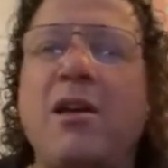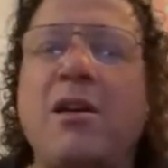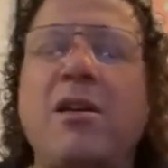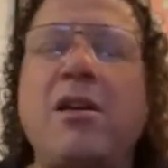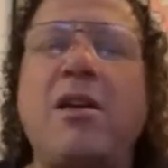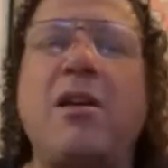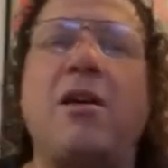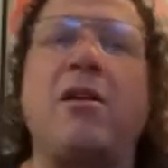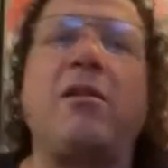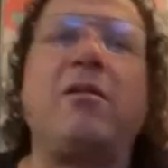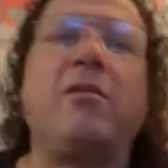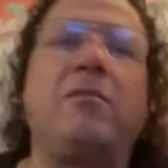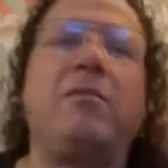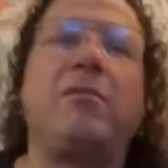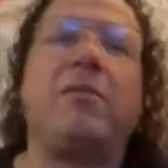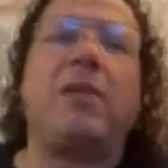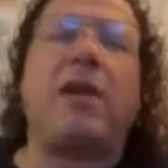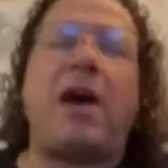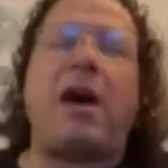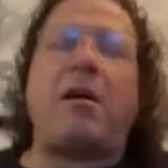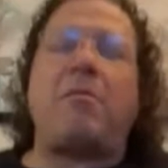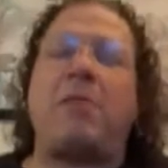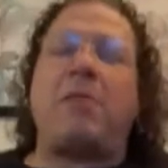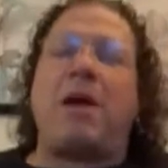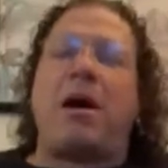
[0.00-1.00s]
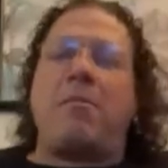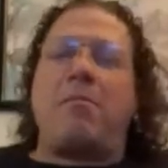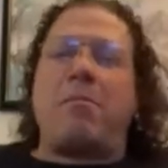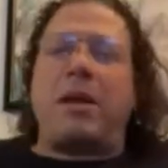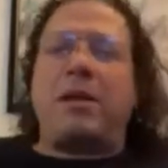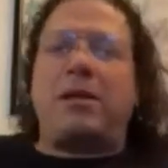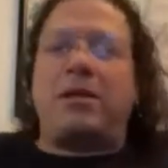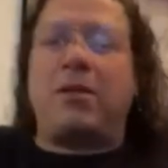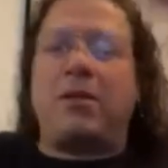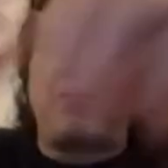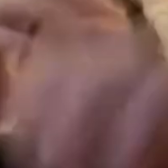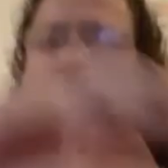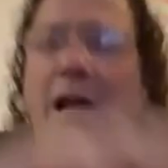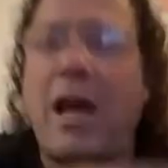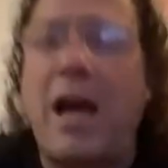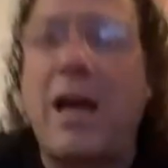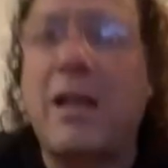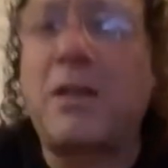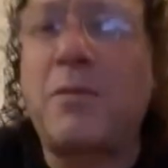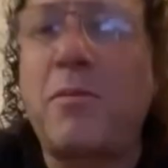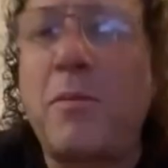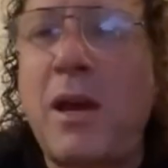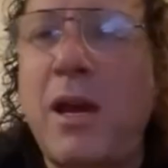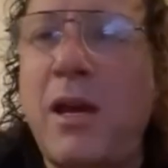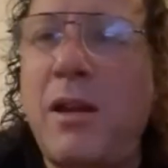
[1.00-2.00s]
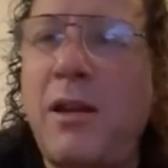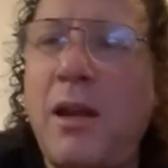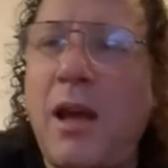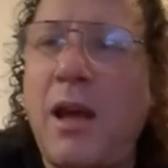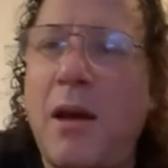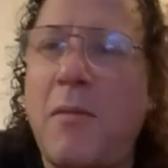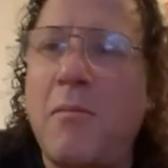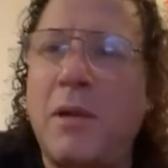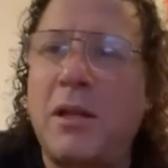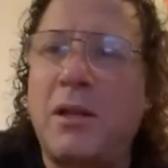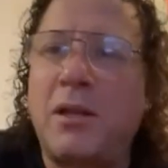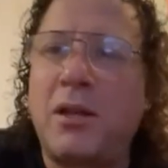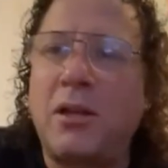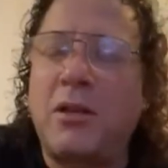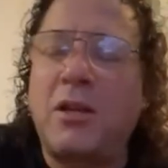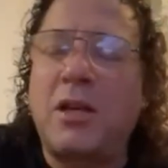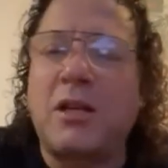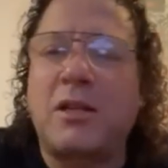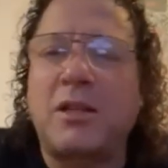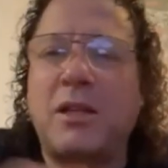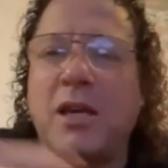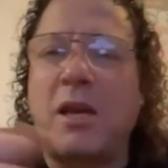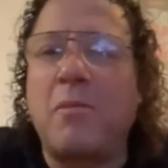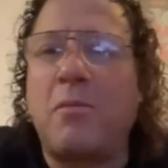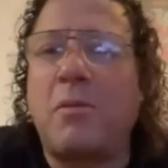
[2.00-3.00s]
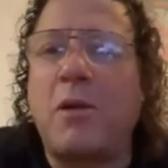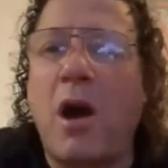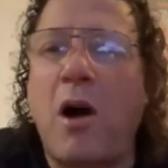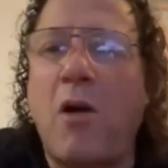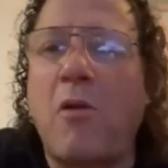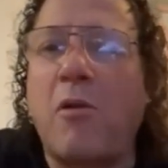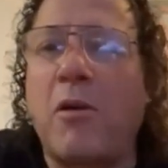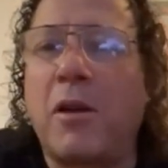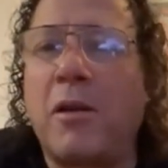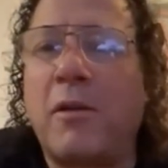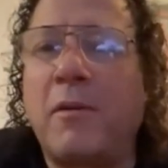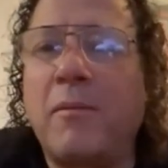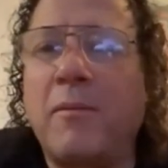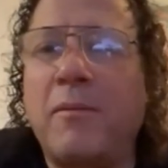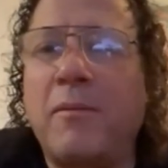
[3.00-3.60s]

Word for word: You know, I'm not meant to relax, man. I'm meant to just keep going.